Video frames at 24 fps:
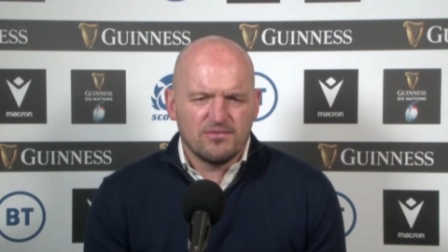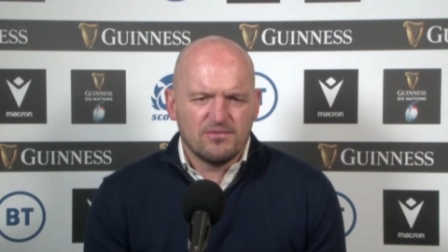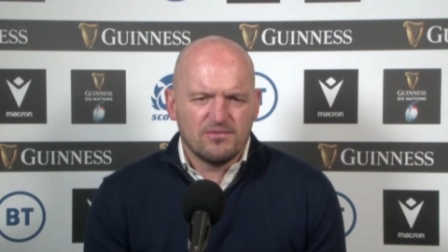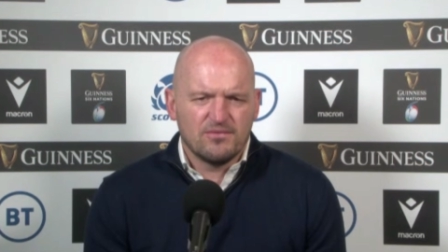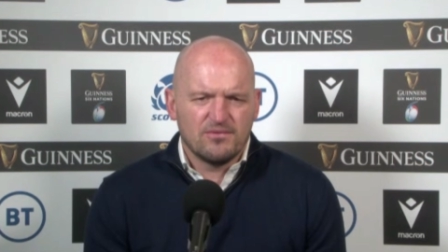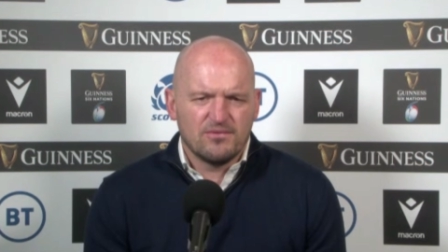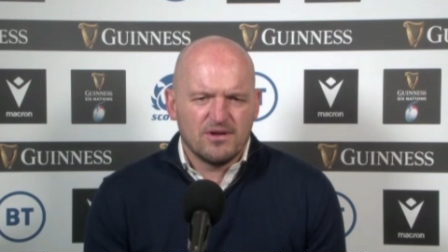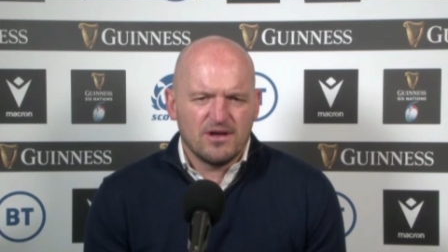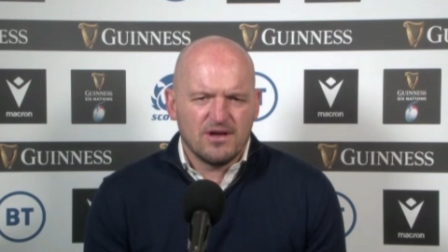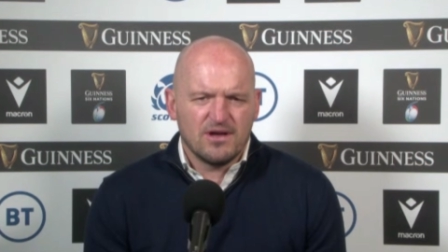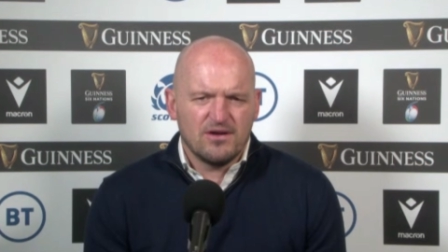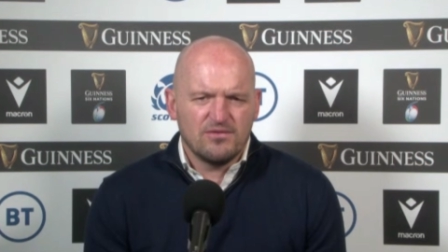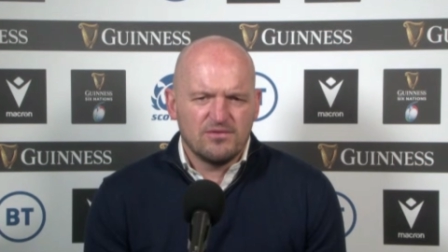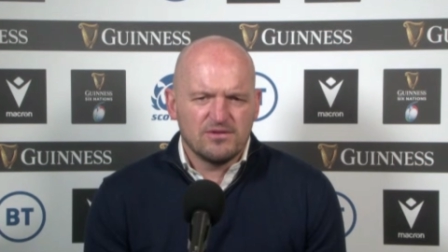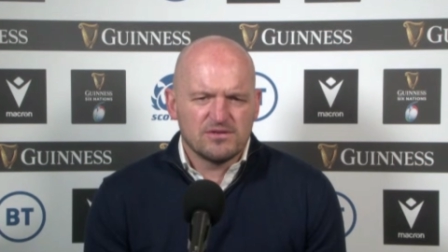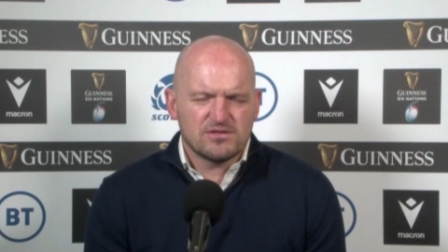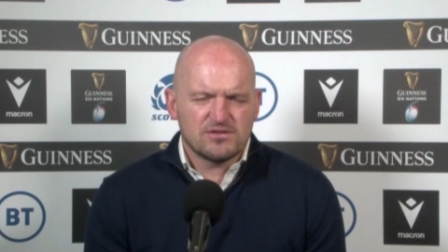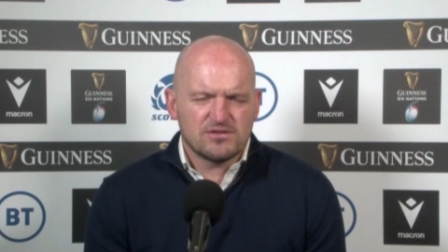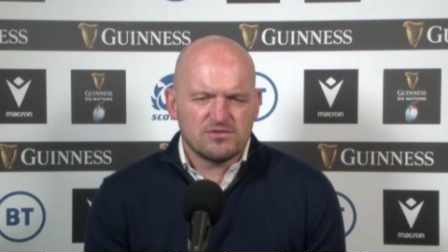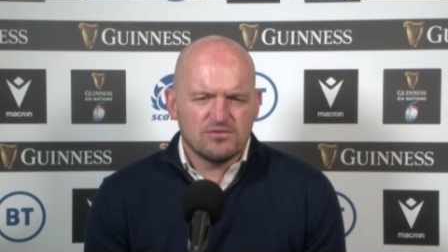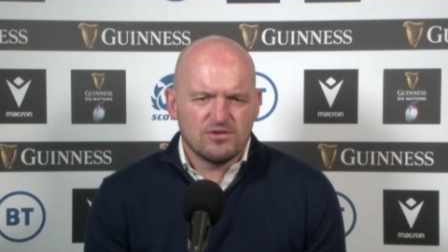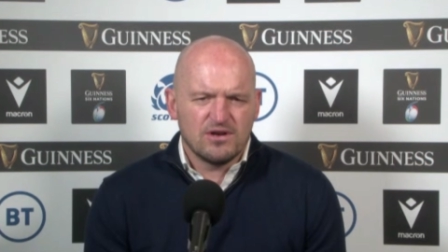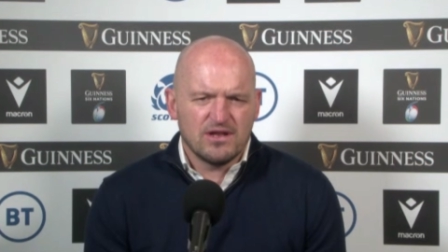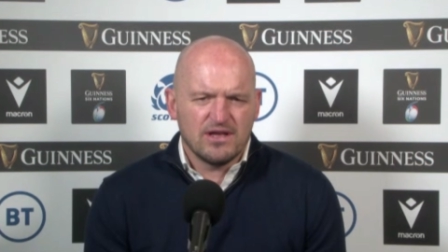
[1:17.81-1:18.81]
how the
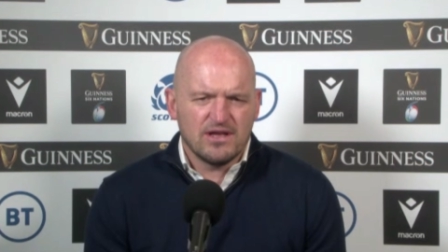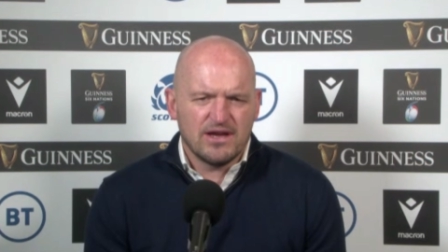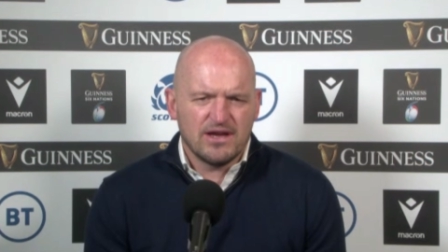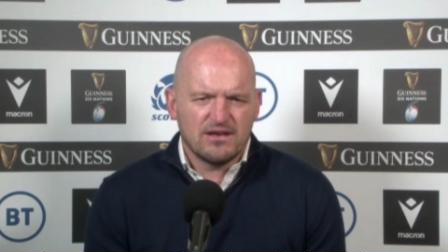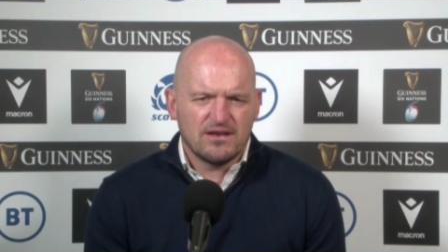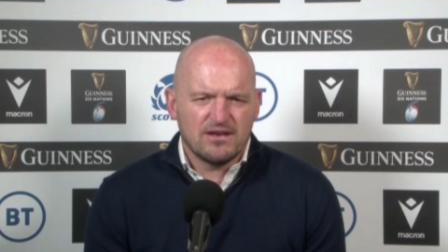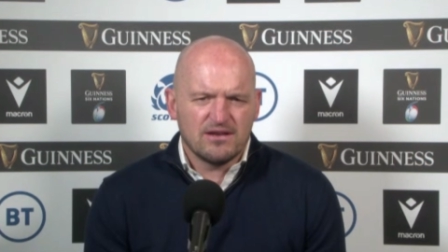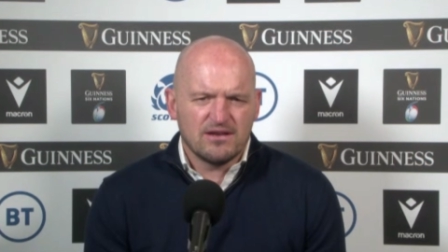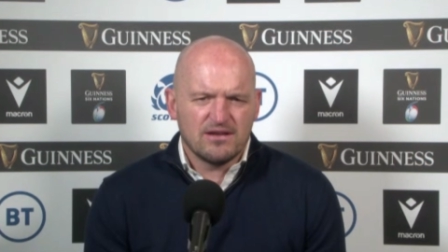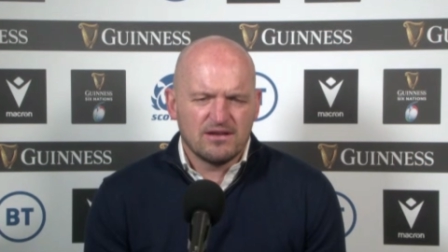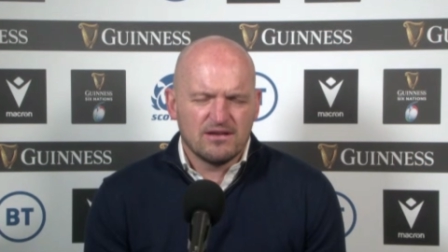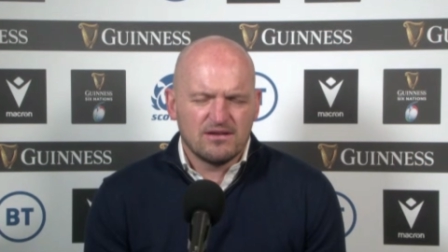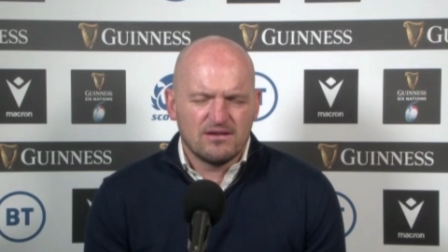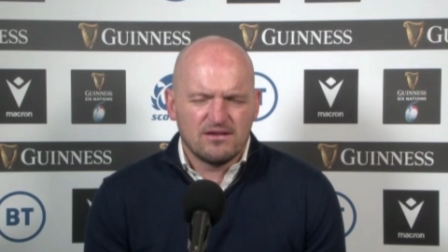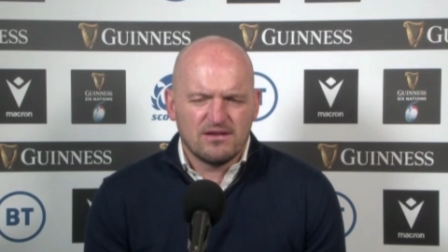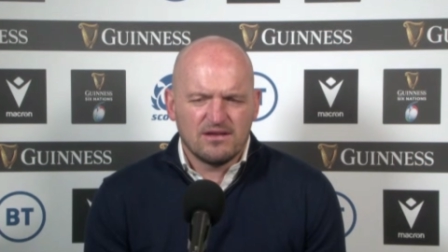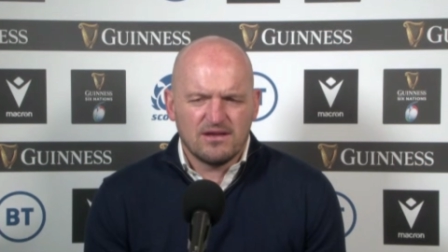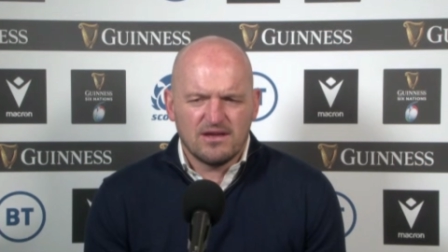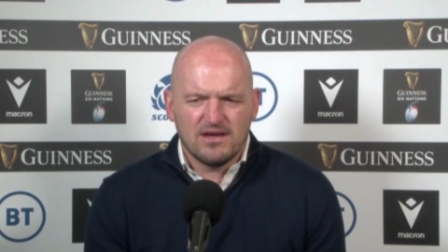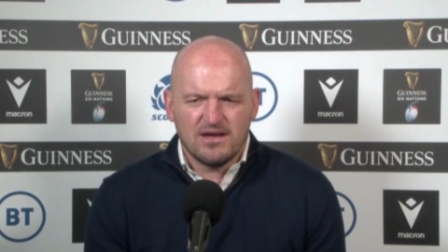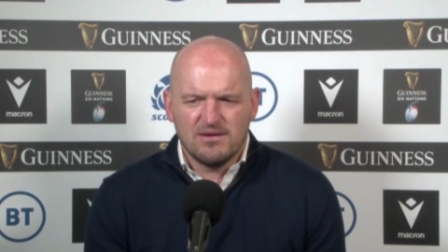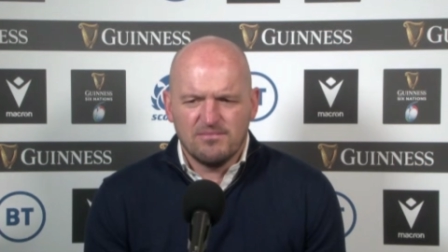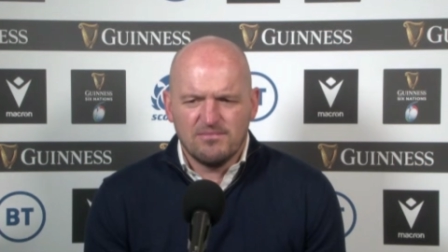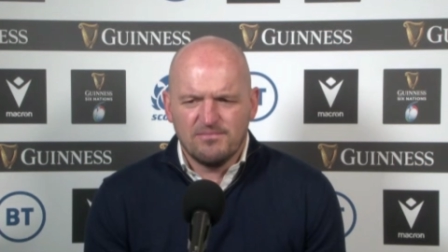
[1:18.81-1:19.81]
scoreline
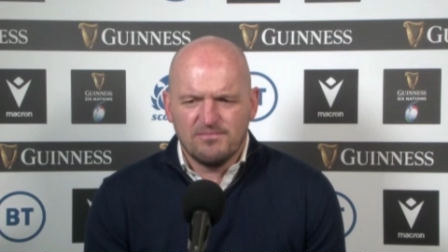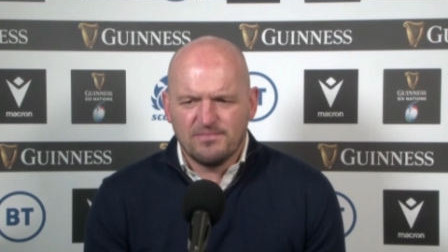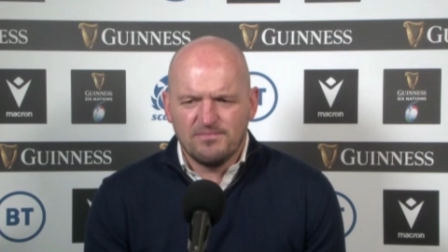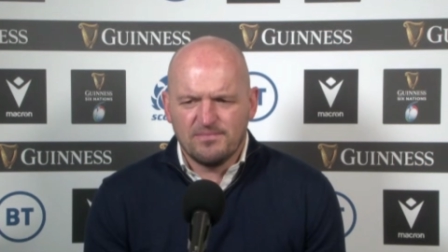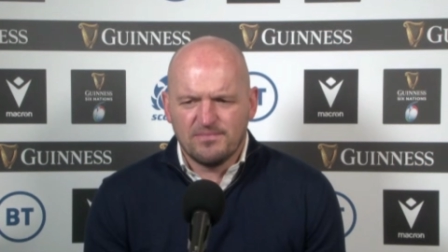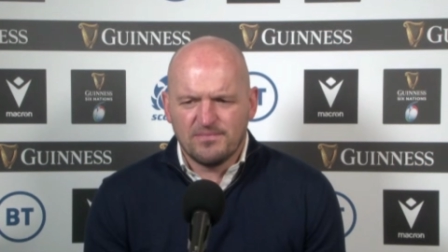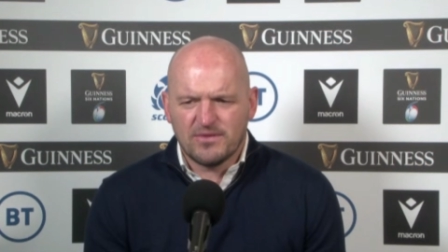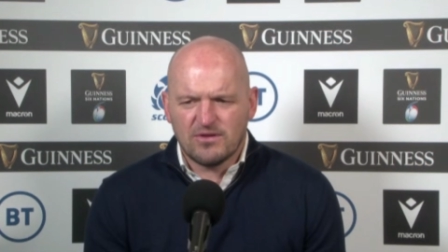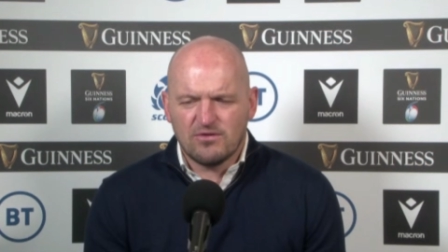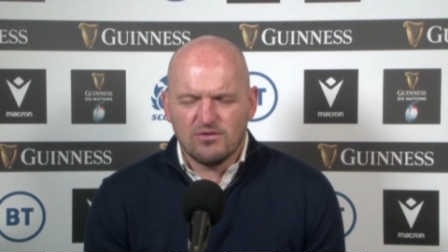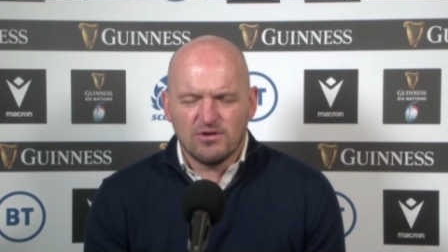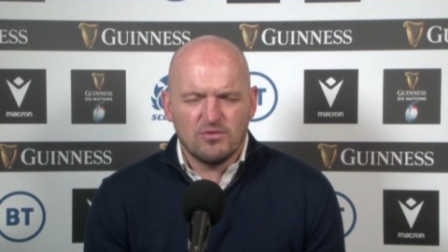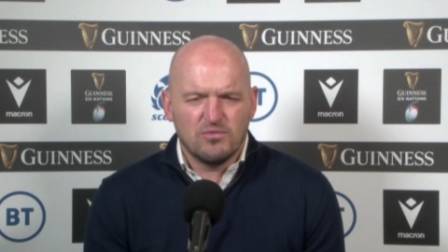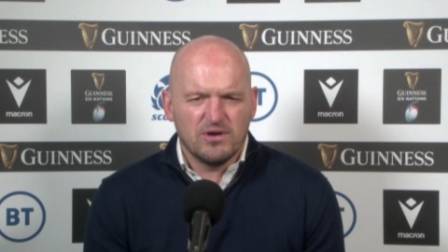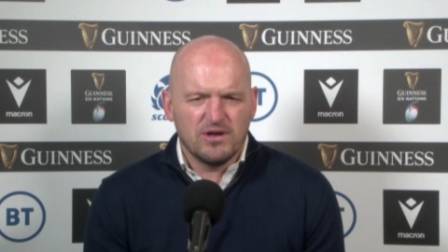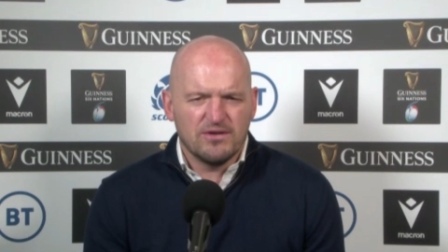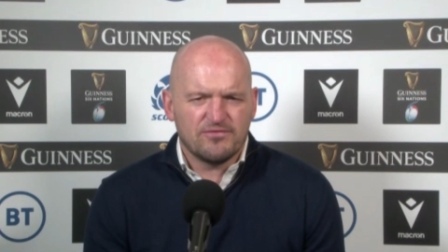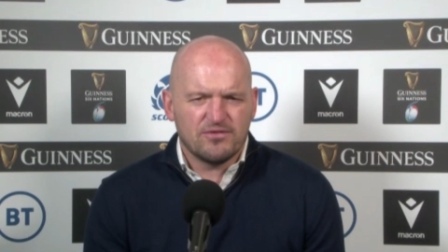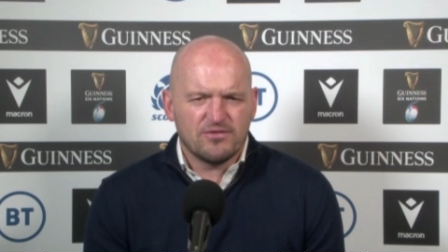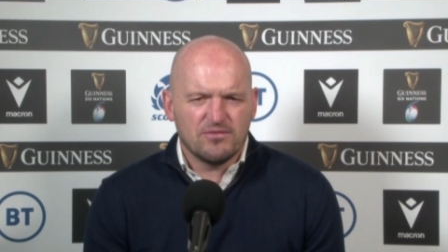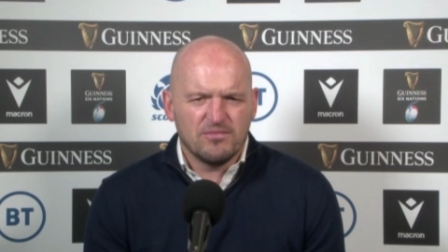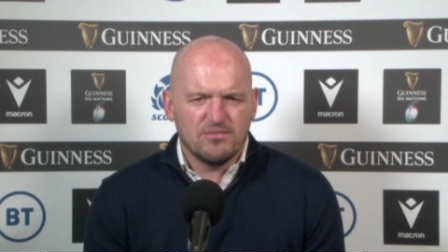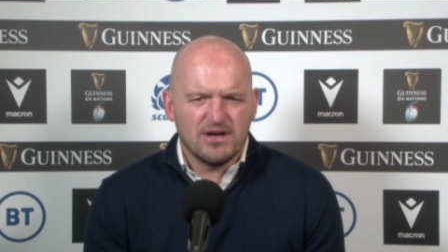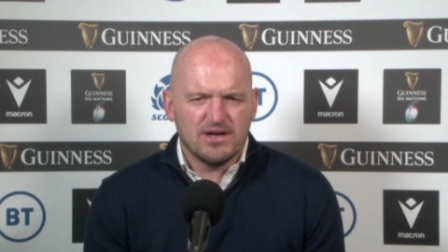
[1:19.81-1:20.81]
um, got away
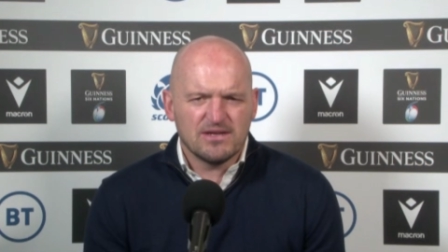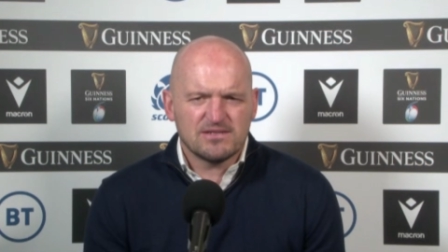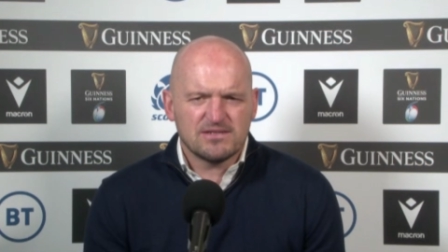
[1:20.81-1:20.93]
from us.